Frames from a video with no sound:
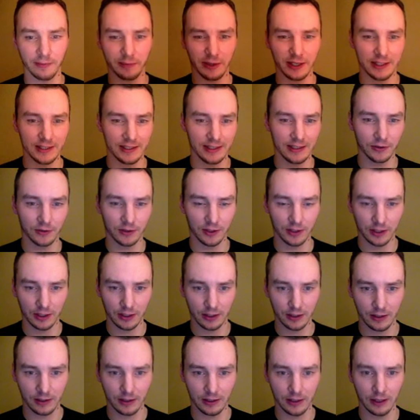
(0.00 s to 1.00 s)
ID or something.
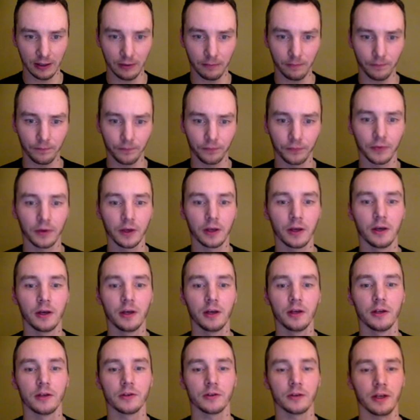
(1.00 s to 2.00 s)
Um,
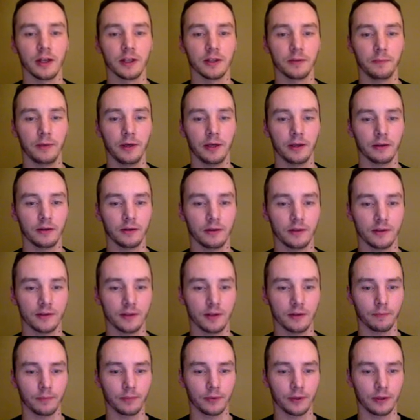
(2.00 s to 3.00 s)
so let's pick this
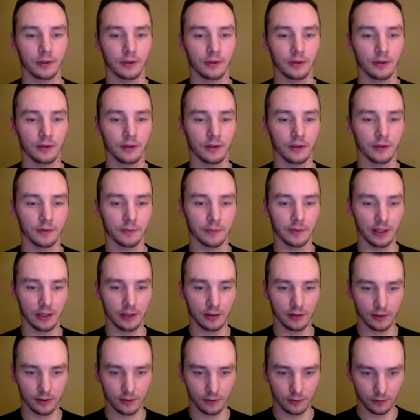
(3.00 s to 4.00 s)
up. Let's make
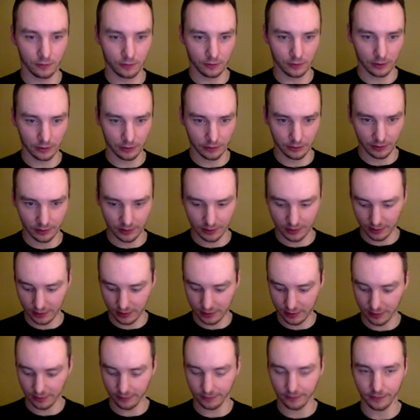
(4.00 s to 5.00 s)
a whole load of
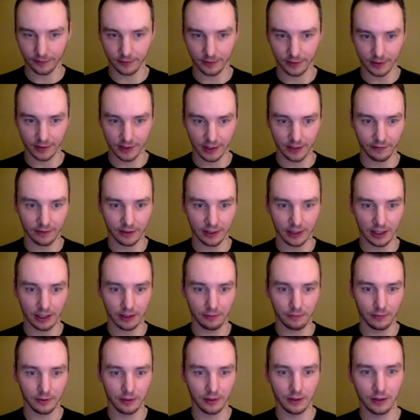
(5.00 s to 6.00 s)
stuff and save our
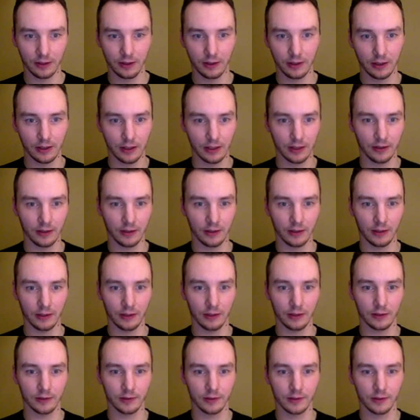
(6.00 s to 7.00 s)
game. And then
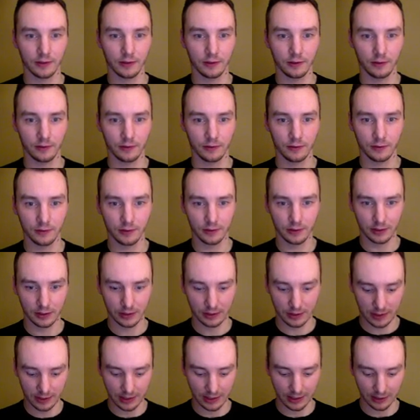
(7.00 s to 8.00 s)
let's
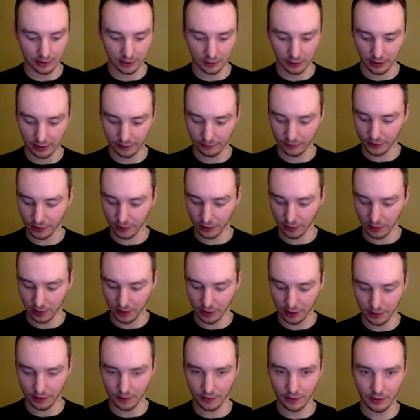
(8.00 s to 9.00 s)
die, get into totally
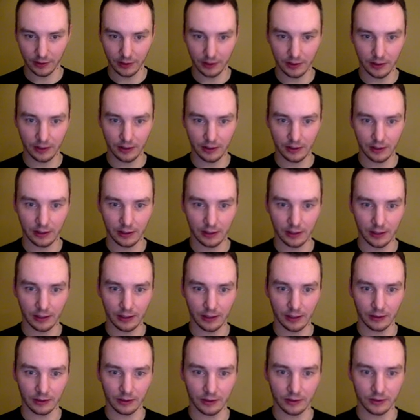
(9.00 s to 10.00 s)
concentration. And
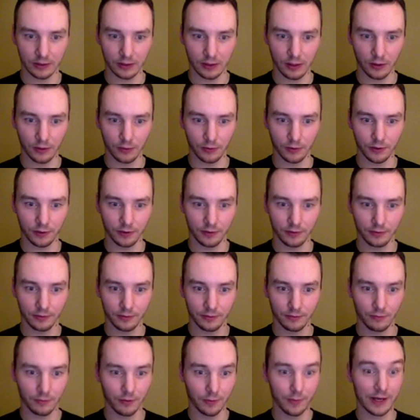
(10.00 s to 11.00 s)
now let's load.
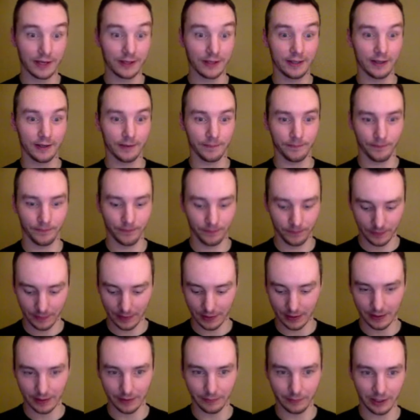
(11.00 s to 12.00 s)
We're back there.
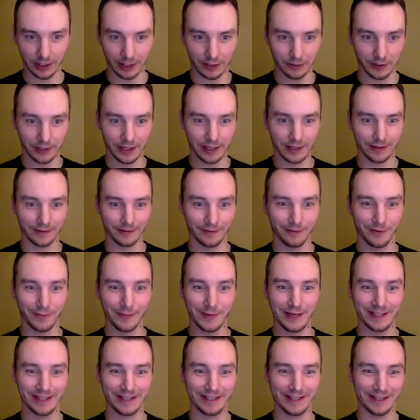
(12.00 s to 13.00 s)
We load again. We're
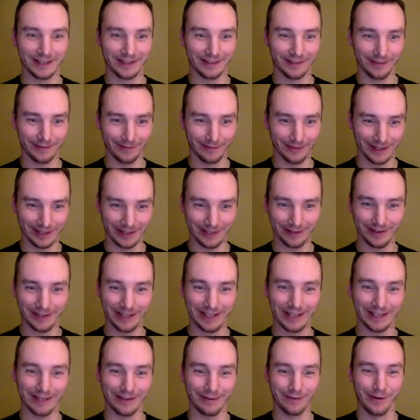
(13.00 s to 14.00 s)
back there. We load
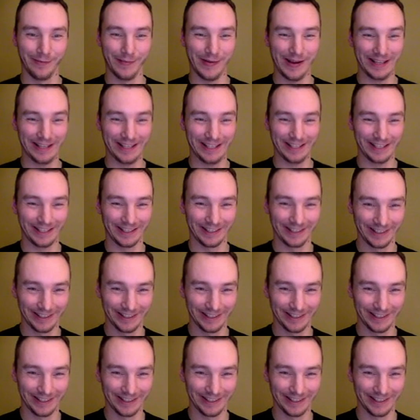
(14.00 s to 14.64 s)
again. We're back there.